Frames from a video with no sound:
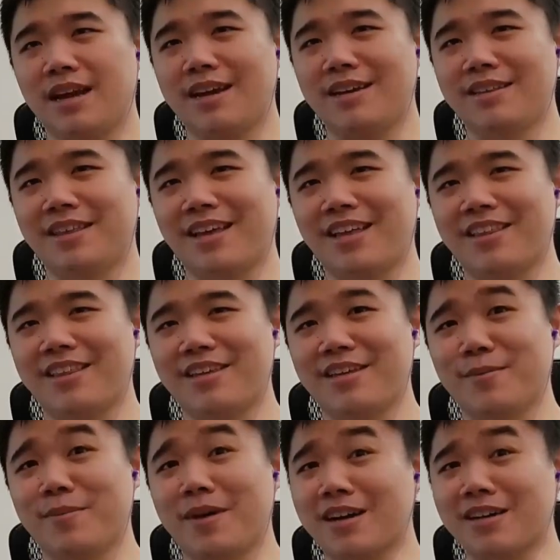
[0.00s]
and then
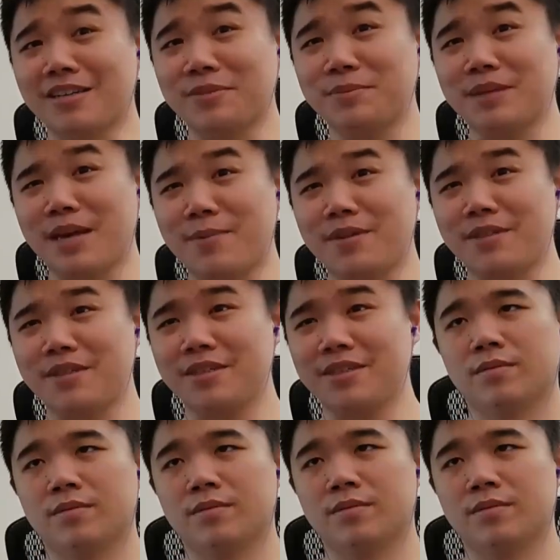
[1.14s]
the apocalypse happened?